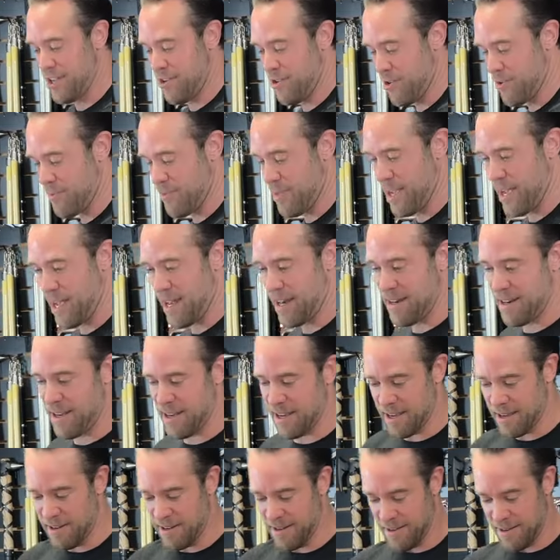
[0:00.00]
you,
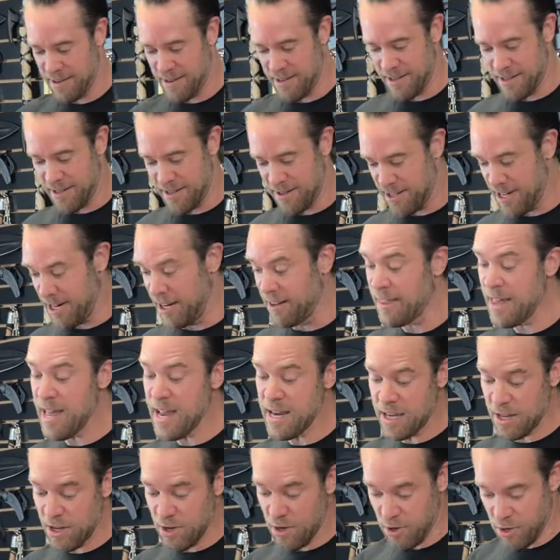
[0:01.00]
Amanda. All right,
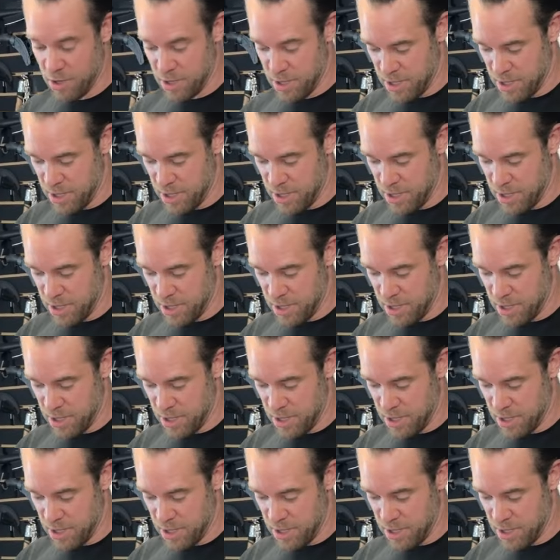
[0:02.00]
thank you.